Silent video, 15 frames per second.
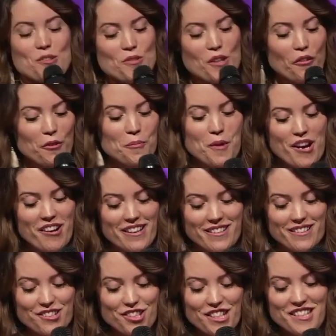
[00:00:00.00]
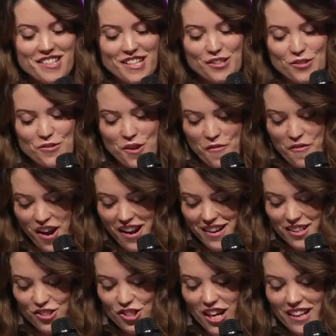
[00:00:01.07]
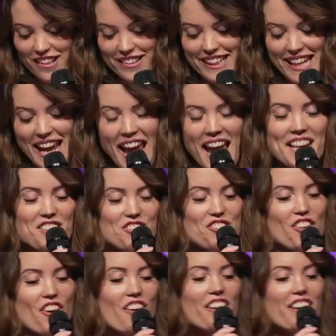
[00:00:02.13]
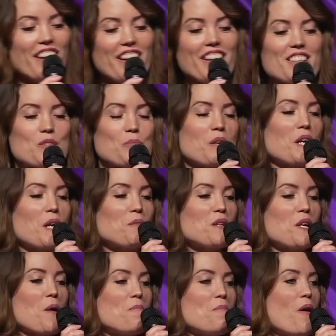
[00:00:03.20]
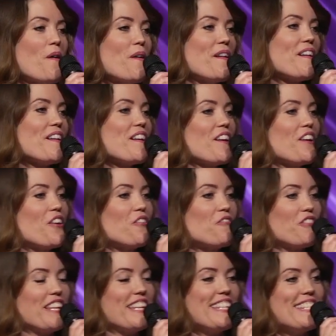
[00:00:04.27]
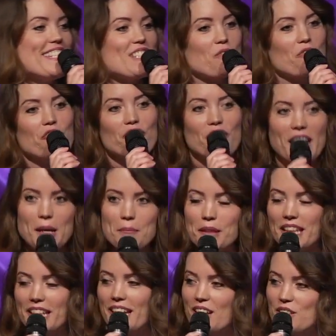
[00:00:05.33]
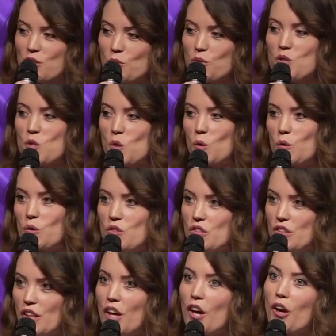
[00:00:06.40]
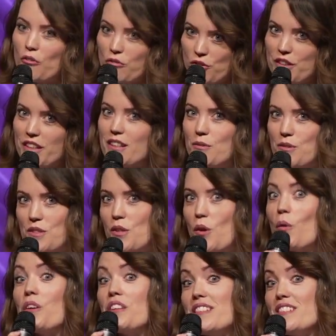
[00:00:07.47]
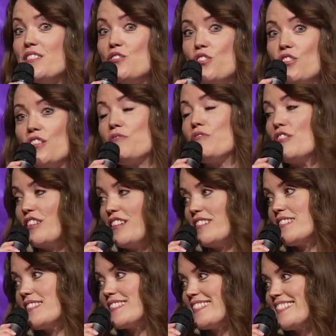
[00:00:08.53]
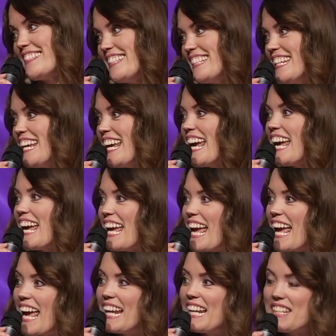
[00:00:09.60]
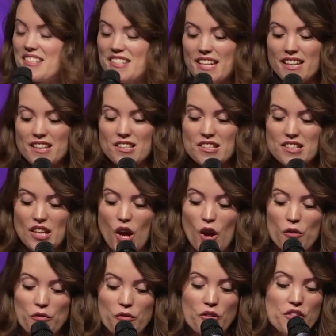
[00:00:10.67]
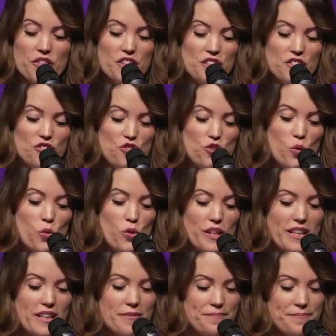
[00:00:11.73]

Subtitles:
who never married. Jesus, who never had a child. He saw us becoming a part of his family as a result of what he was going to endure for us. And it says, for the joy.